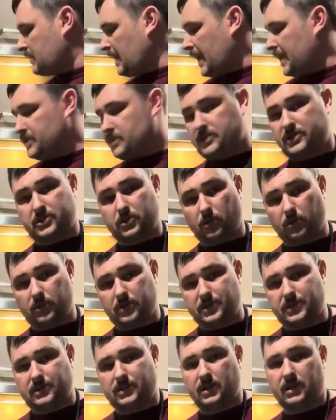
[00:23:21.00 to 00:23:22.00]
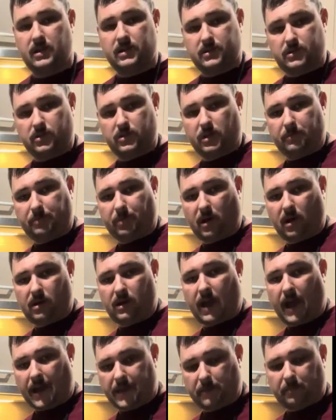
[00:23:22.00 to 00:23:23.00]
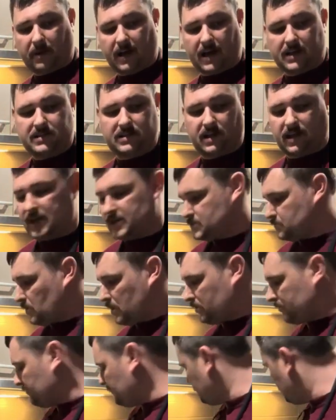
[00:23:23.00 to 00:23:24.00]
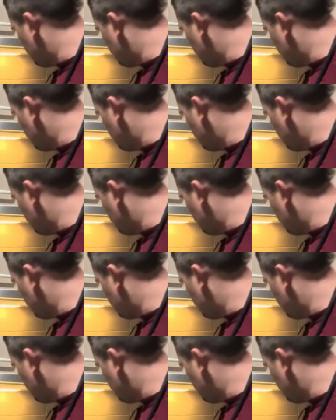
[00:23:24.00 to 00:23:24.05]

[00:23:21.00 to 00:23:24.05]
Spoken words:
Add your sauce to the pot and the pasta as well.